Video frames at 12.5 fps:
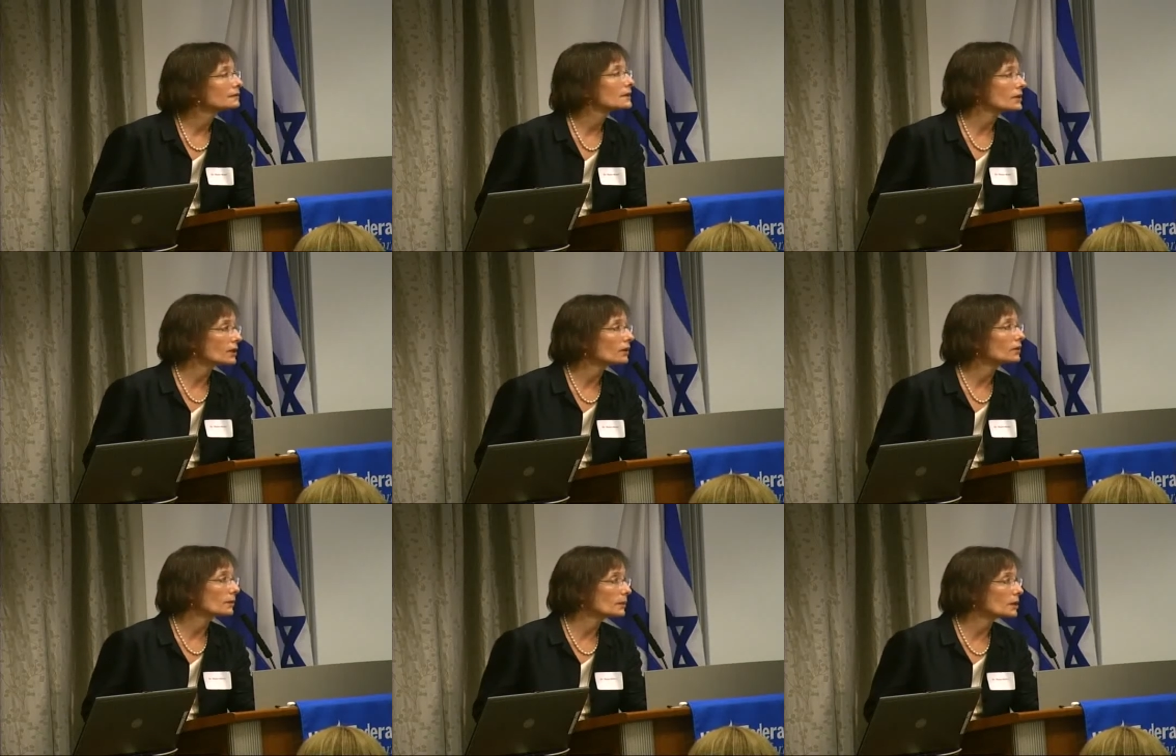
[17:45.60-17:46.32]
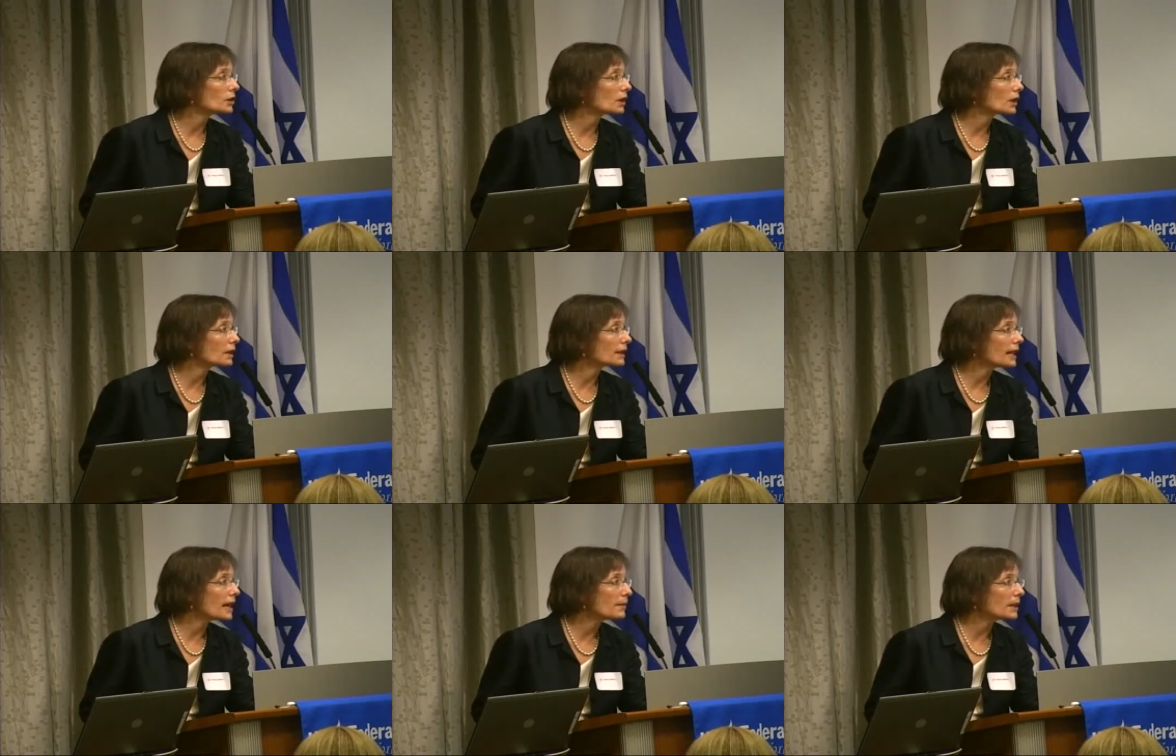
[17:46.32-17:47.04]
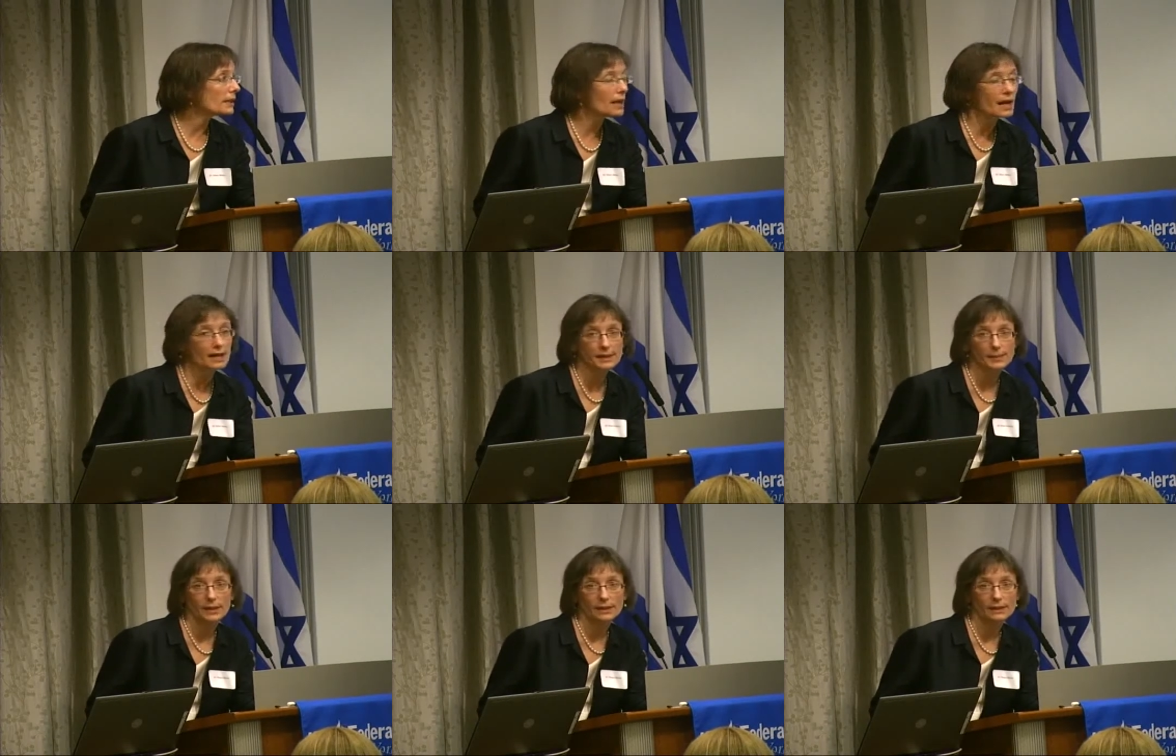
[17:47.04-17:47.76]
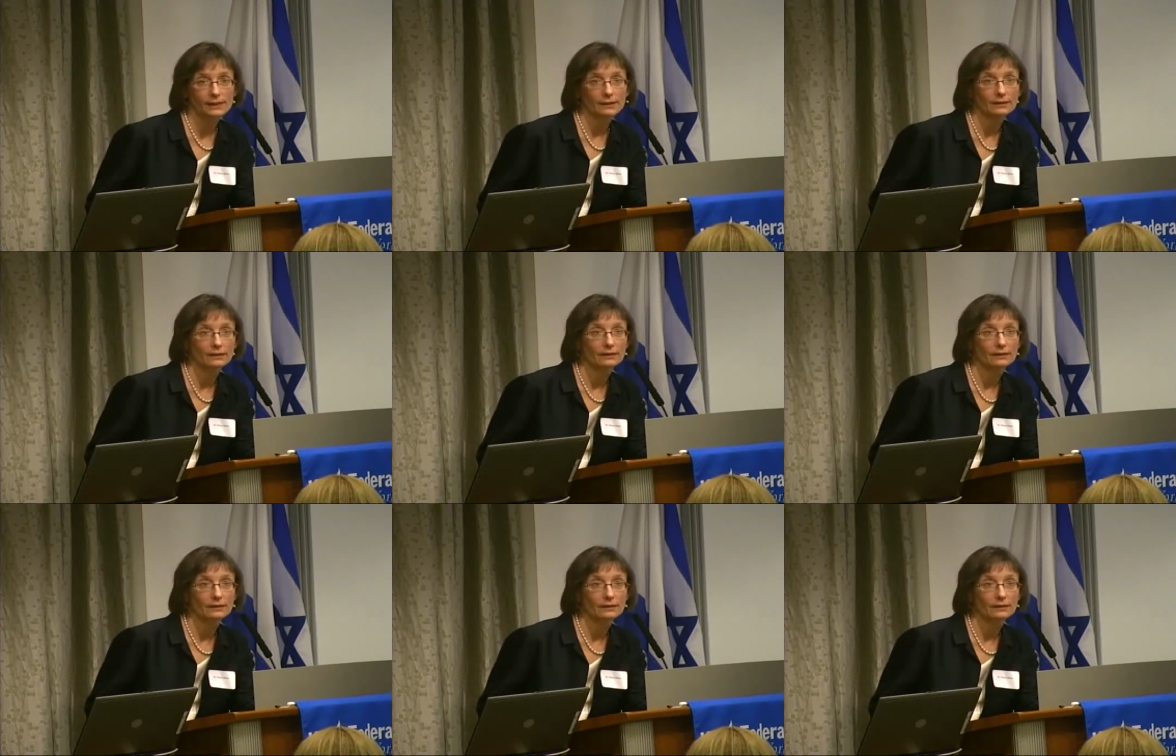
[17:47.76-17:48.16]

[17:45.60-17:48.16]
So the majority. How about hospice?